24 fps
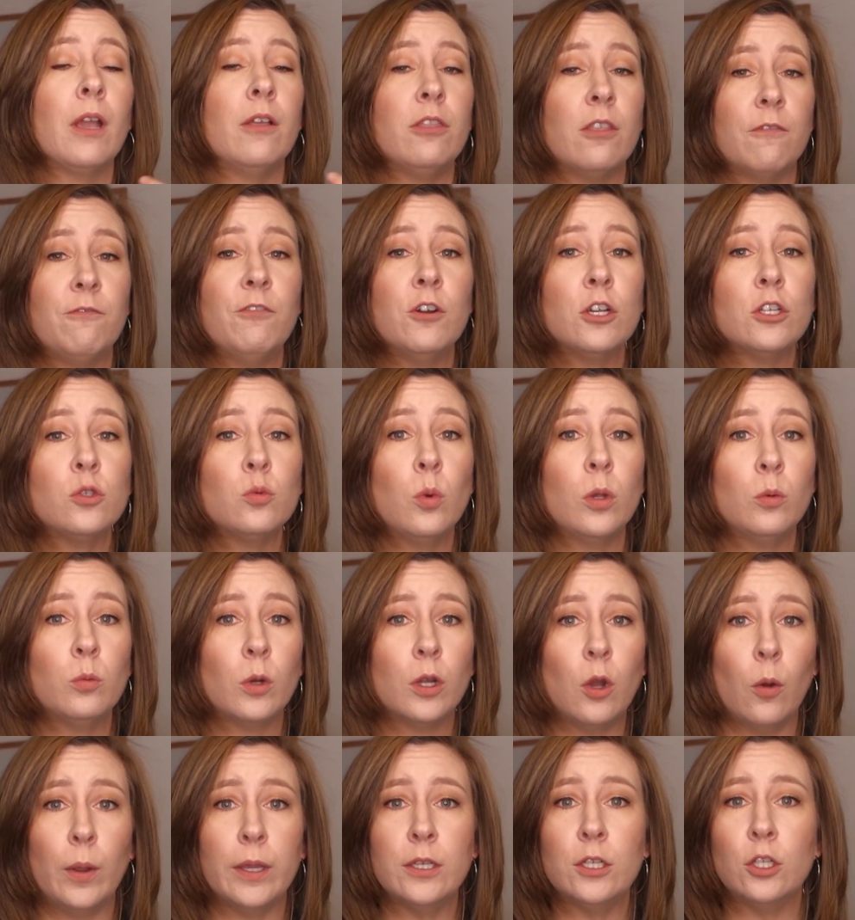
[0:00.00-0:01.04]
The first one we're
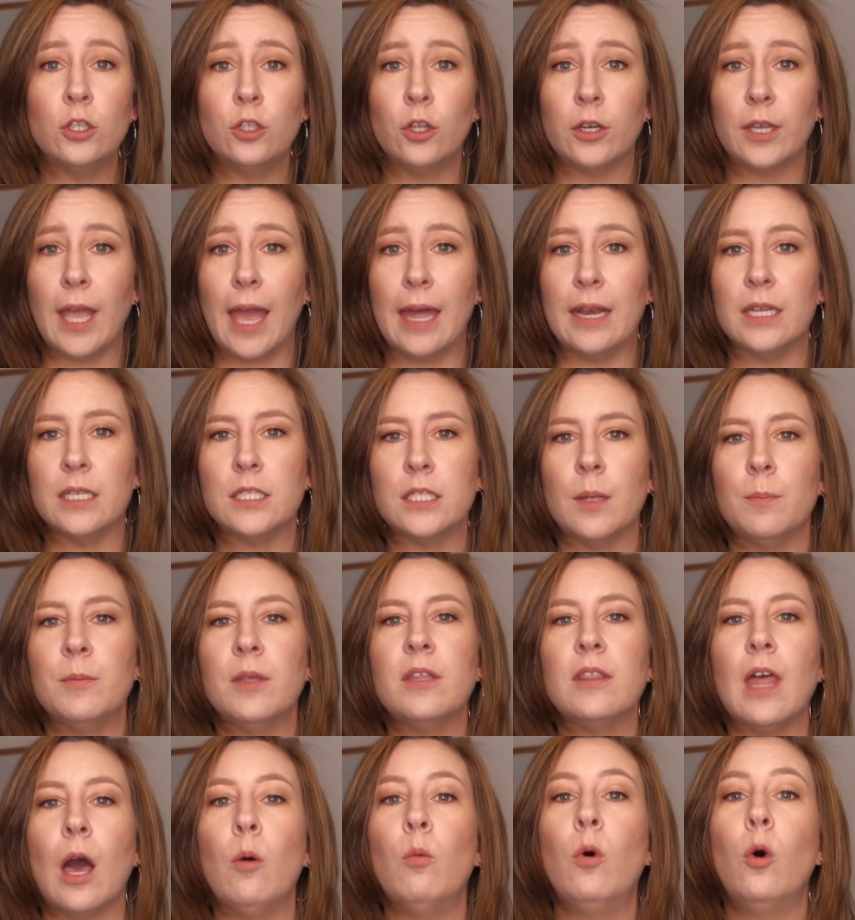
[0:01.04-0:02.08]
going to look at is
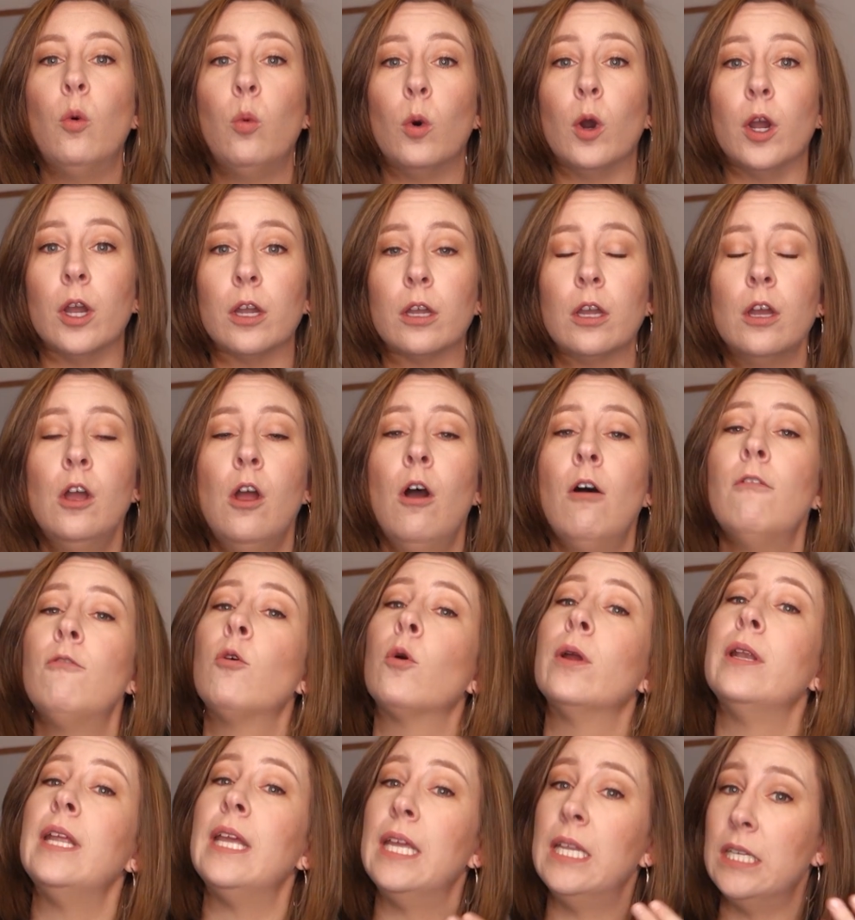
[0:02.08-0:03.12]
something that will work
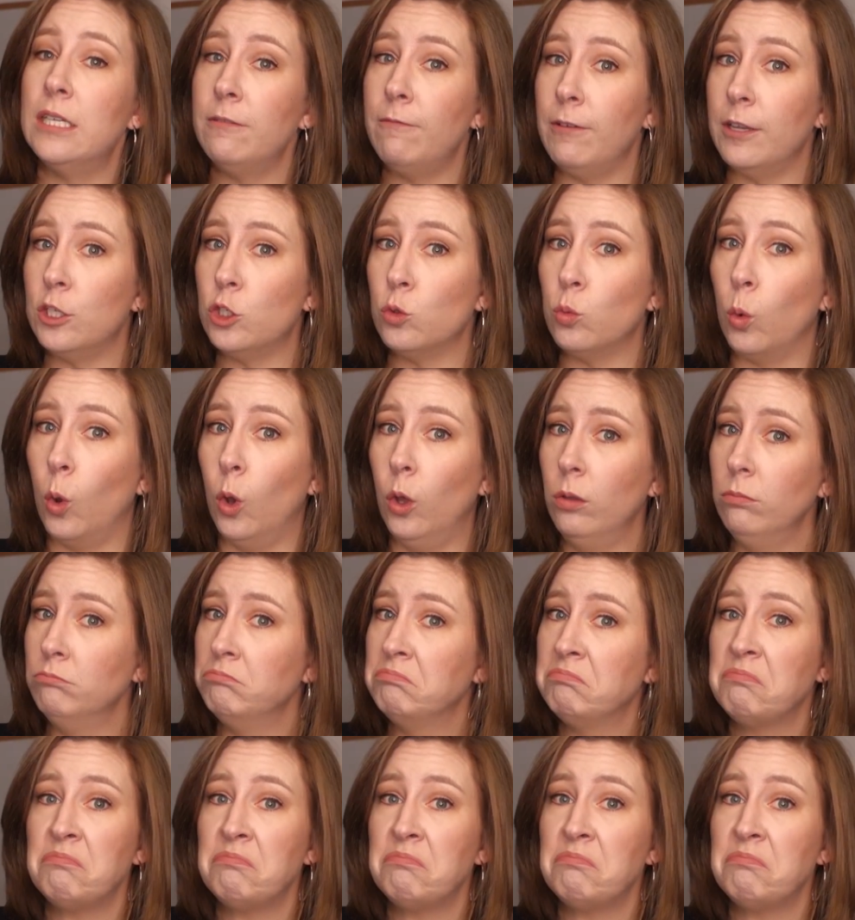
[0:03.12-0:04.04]
for an individual.